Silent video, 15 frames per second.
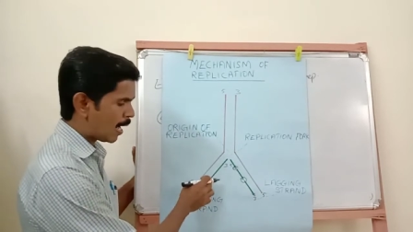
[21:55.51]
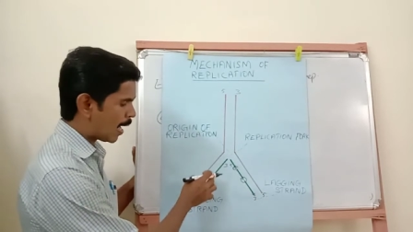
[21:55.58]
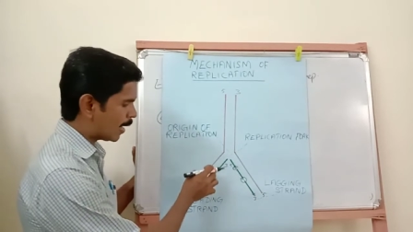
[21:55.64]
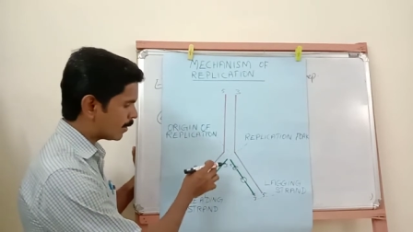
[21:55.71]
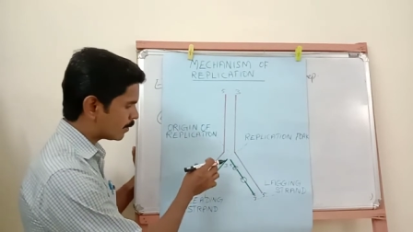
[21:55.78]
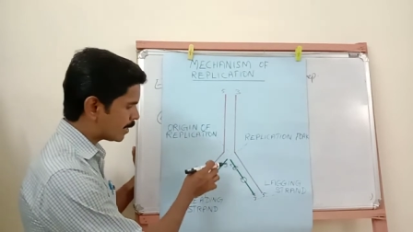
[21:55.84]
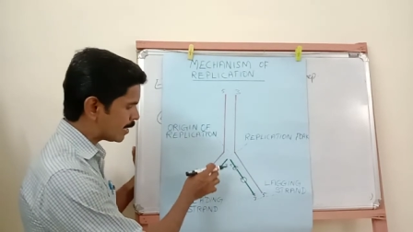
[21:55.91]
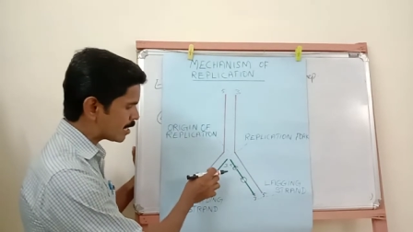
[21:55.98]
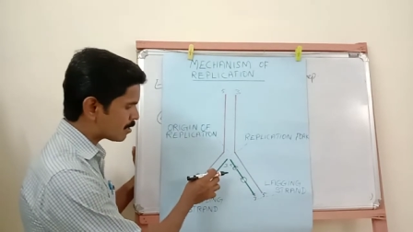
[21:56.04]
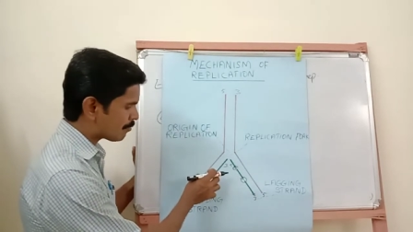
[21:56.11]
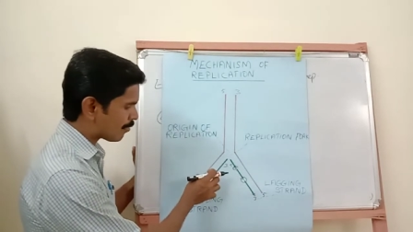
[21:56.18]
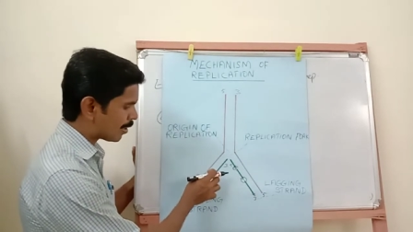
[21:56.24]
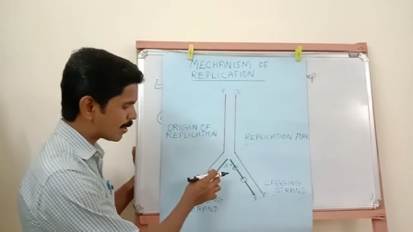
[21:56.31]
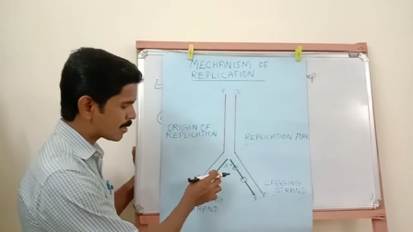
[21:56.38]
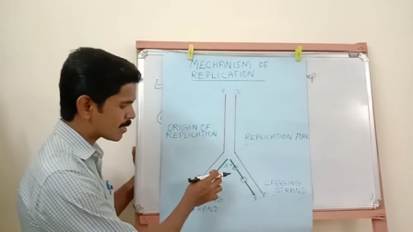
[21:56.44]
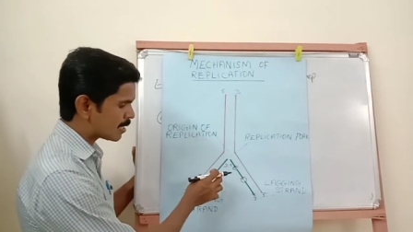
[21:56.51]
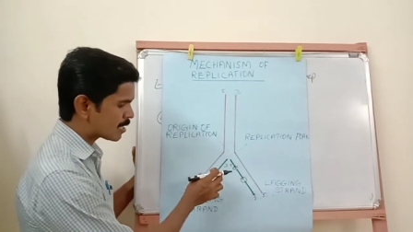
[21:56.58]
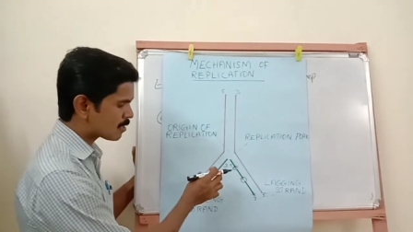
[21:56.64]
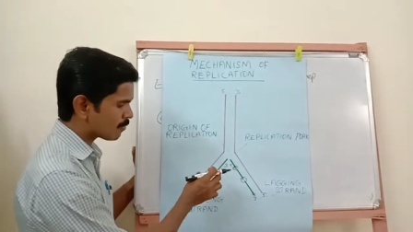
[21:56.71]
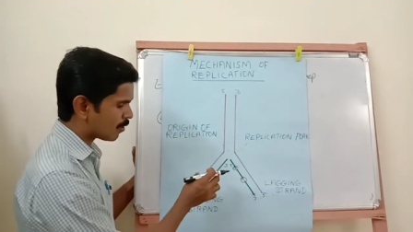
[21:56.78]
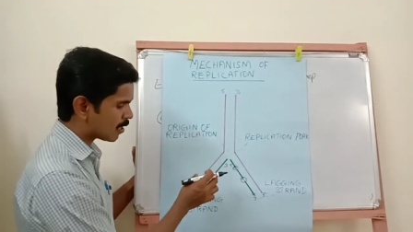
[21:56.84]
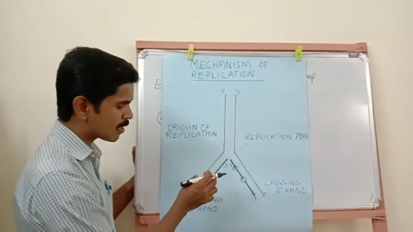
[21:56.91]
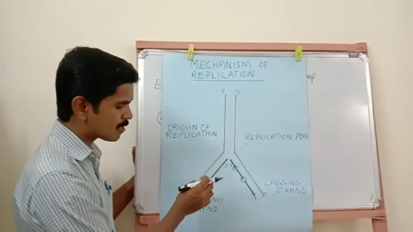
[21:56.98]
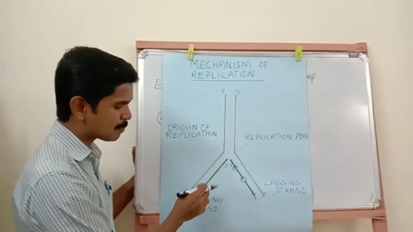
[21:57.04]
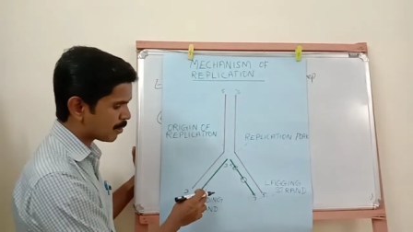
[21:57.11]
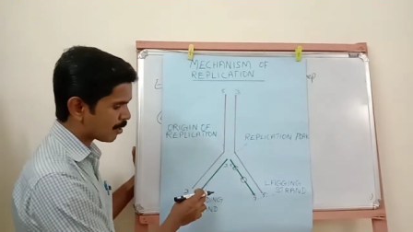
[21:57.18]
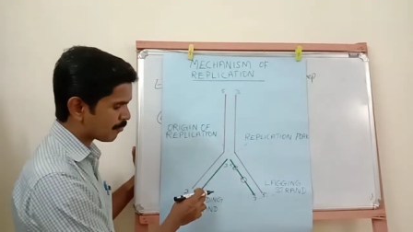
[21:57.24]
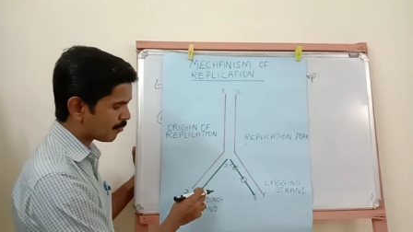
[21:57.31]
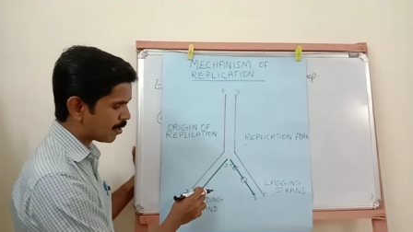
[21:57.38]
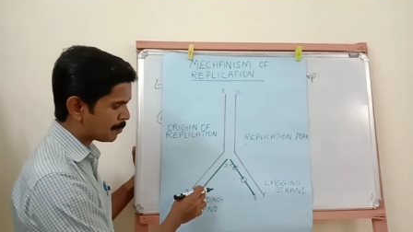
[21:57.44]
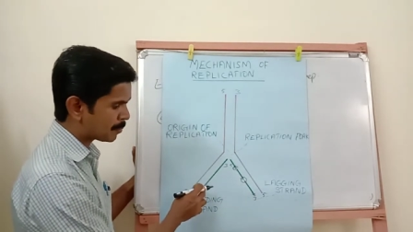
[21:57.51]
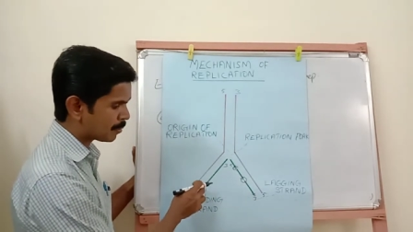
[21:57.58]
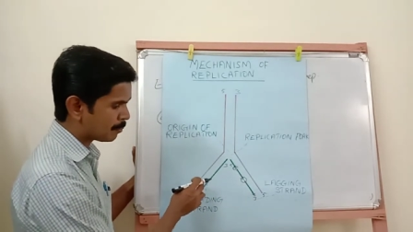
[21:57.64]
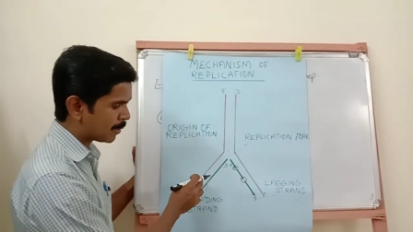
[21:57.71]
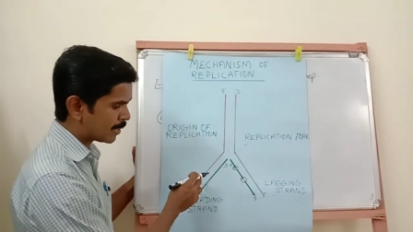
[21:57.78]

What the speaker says: And this function was performed